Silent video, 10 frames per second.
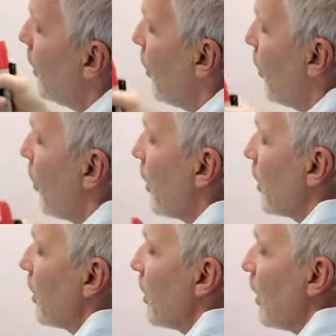
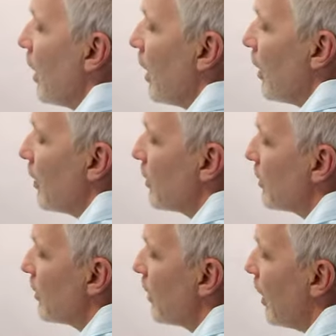or
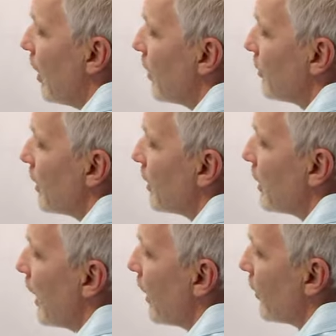fit
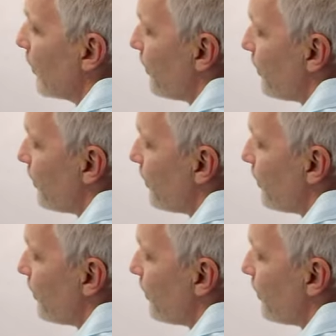together?